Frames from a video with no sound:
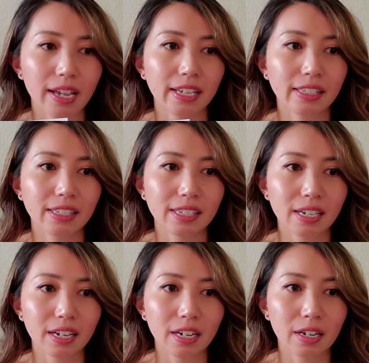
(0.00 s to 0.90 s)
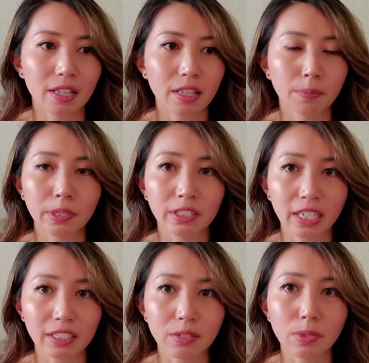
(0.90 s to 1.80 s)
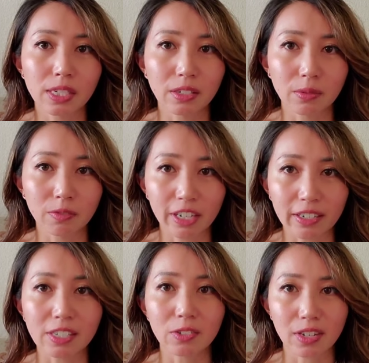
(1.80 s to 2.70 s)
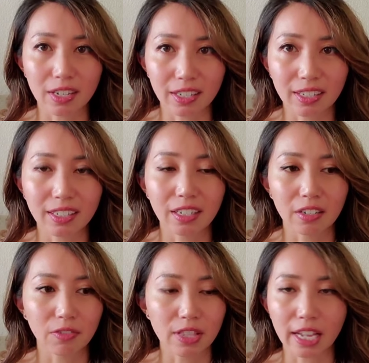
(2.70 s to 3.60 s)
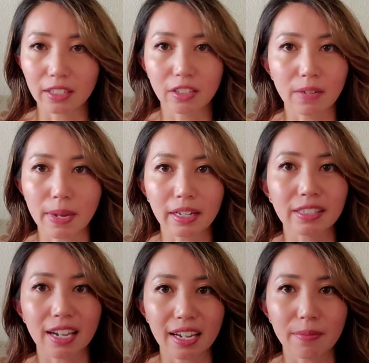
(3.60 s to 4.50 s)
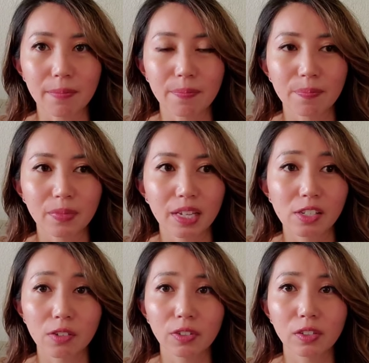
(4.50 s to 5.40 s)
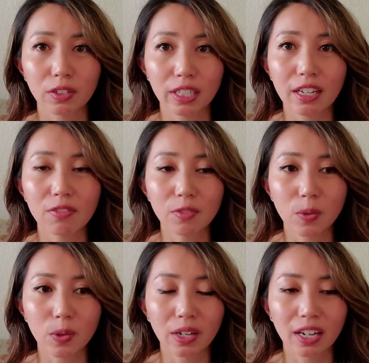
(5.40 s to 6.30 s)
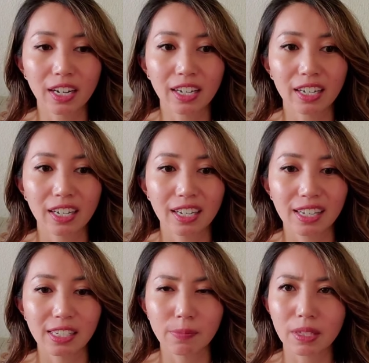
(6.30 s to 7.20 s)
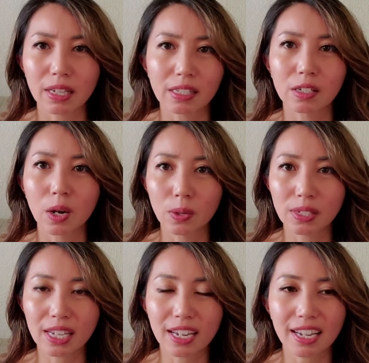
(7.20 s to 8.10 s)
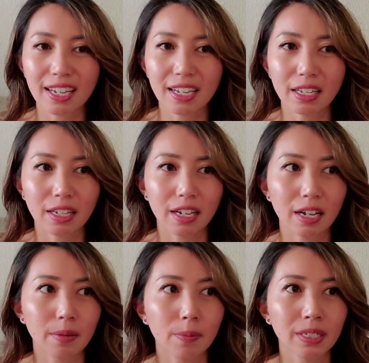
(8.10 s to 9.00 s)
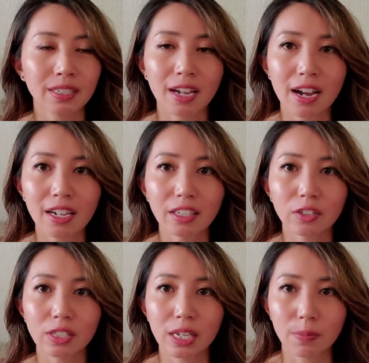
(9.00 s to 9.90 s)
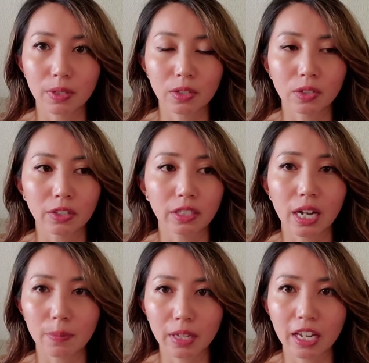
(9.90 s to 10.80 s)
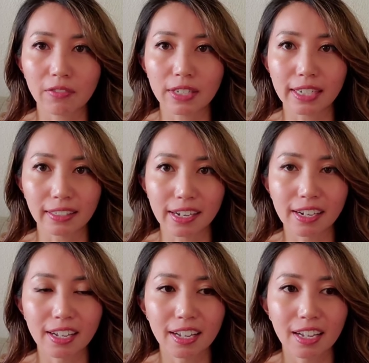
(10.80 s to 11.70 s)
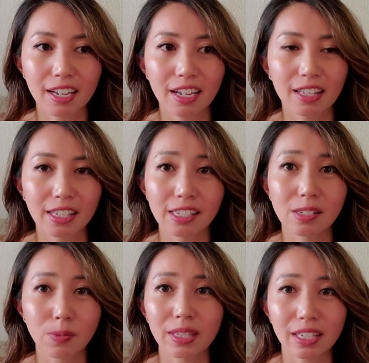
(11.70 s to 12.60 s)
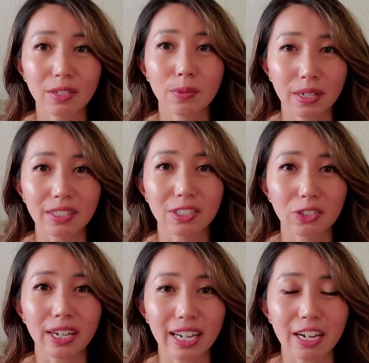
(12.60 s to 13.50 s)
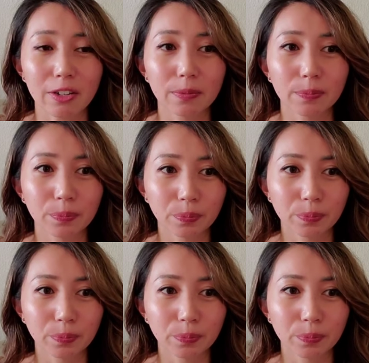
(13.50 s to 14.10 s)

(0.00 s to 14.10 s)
And uh, the projection was still very strong uh, for that good amount of time. So if you're looking for something that's cozy, uh, but not your typical cupcake vanilla. This is one that you want to try out,